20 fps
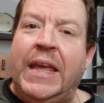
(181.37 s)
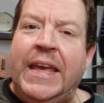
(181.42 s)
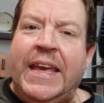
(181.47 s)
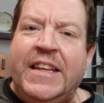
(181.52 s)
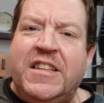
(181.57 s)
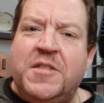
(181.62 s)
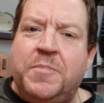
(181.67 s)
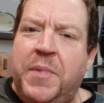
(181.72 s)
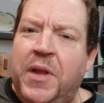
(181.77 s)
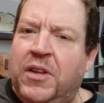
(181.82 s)

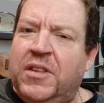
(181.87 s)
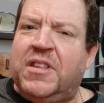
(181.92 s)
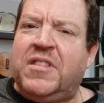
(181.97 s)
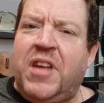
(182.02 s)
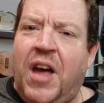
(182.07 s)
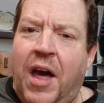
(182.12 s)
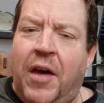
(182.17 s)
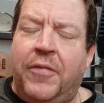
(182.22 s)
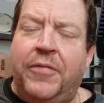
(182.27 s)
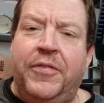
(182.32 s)
It's built
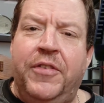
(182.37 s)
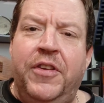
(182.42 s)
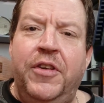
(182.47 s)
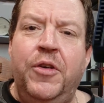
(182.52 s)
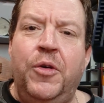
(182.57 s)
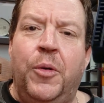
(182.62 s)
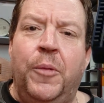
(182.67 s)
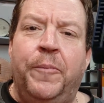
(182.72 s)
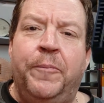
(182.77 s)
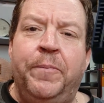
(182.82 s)
tough
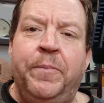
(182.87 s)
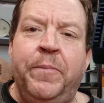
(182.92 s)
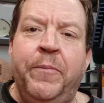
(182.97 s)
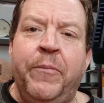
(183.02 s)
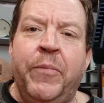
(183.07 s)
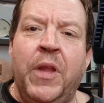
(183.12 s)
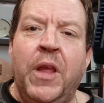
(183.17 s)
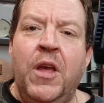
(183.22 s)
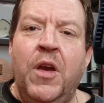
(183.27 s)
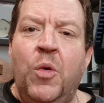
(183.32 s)
too,
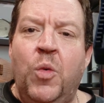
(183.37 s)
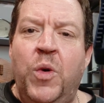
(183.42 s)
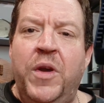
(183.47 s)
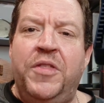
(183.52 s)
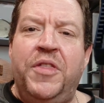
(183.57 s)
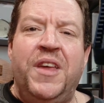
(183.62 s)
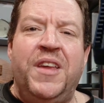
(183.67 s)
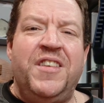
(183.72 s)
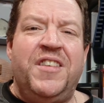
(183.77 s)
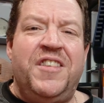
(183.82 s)

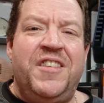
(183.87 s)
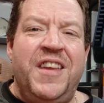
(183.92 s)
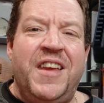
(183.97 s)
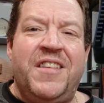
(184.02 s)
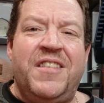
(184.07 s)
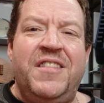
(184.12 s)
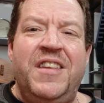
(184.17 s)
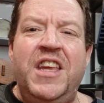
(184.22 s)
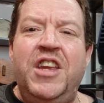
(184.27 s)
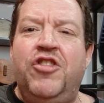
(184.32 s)
with
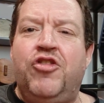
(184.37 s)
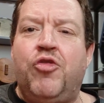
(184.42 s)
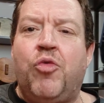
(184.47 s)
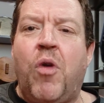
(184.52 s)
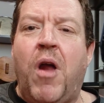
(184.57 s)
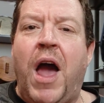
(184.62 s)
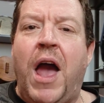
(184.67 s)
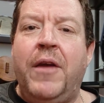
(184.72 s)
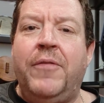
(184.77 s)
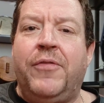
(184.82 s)
60
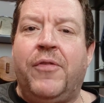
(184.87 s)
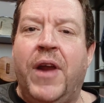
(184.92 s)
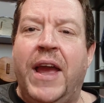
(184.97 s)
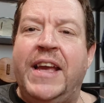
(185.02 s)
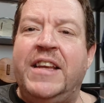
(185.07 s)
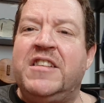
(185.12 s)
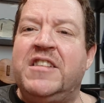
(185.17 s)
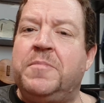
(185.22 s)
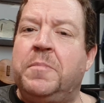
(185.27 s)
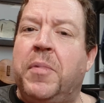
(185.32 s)
drive
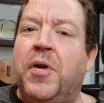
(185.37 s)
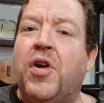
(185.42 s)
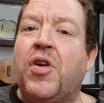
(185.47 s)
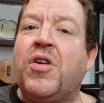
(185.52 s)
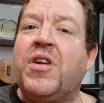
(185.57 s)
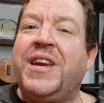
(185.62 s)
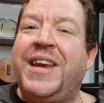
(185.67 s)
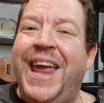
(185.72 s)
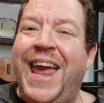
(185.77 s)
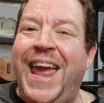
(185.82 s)
writes
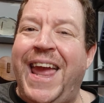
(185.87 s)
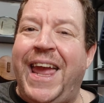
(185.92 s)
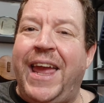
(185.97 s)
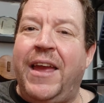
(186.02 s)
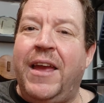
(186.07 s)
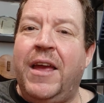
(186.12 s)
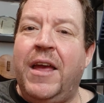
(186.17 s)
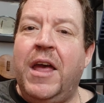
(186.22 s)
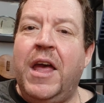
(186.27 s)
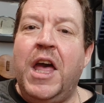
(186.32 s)
per
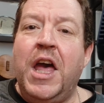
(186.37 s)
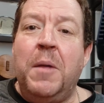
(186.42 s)
day,